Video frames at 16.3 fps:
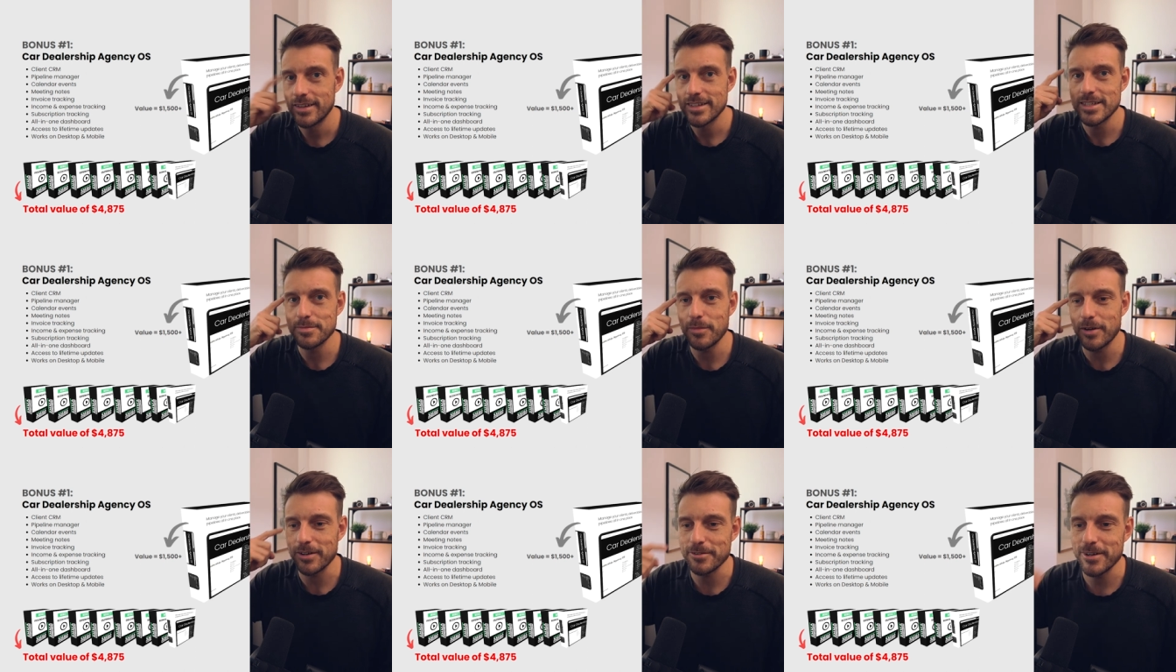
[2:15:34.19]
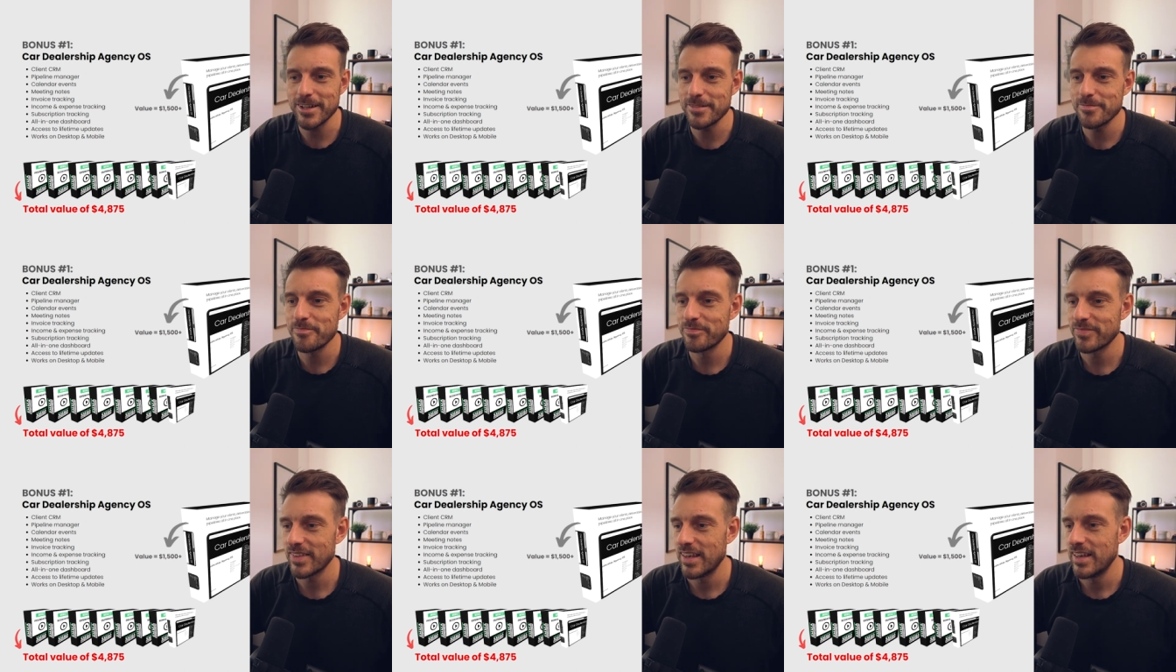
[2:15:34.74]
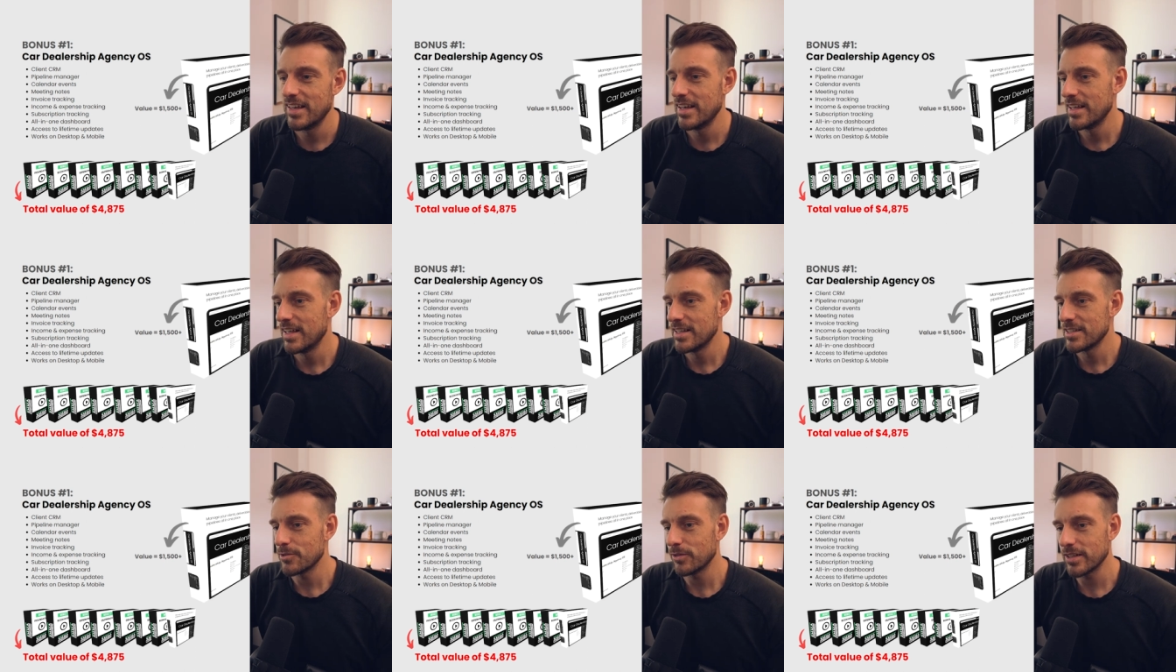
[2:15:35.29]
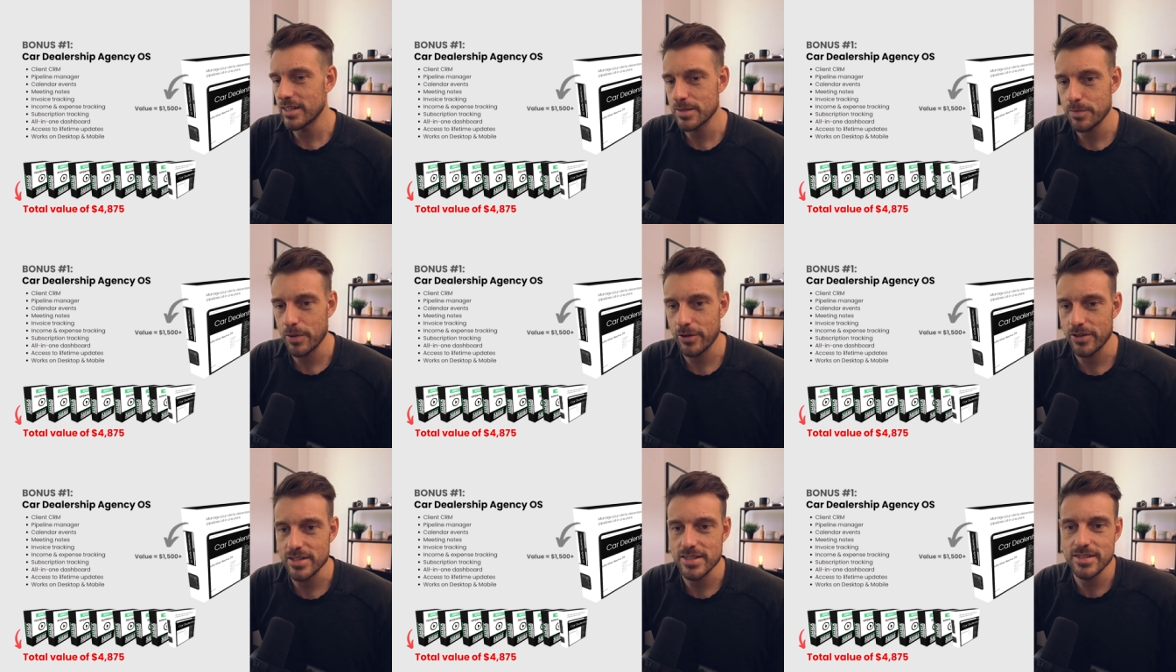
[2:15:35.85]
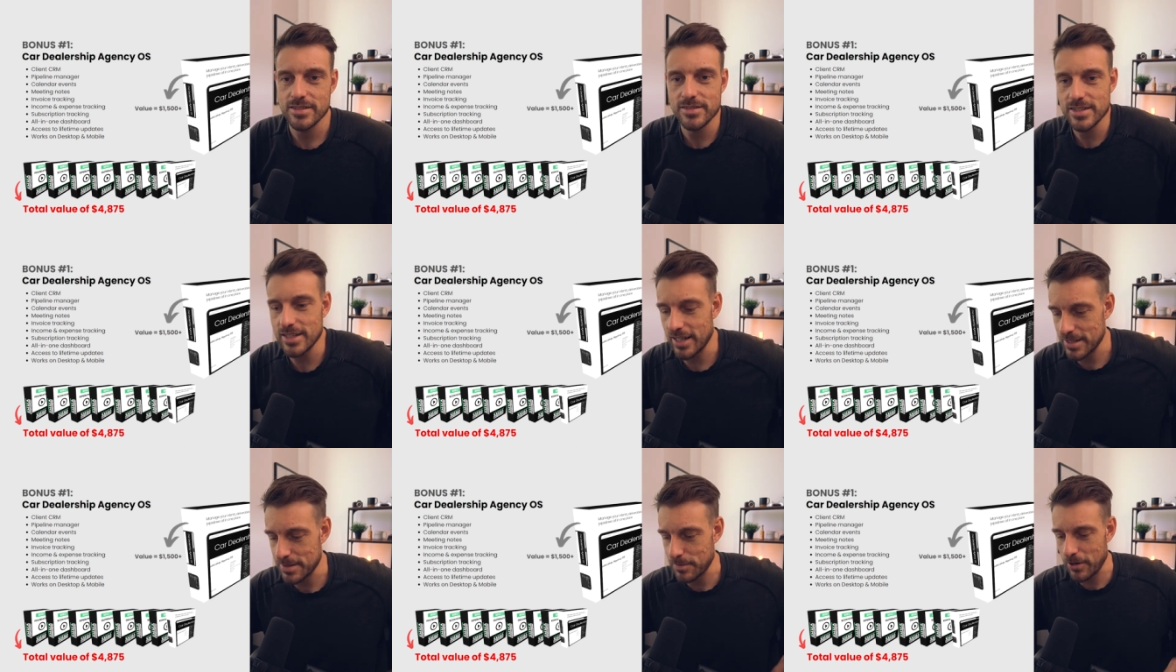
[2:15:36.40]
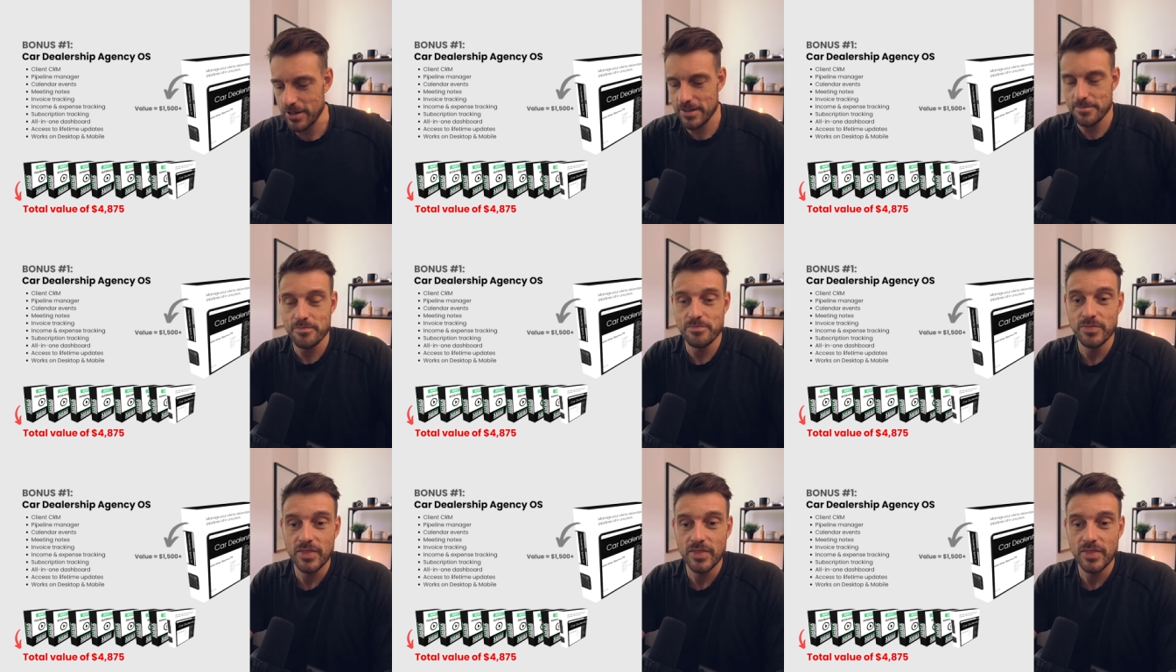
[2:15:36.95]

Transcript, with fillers: Smart, right? It's only experience. It's not smart.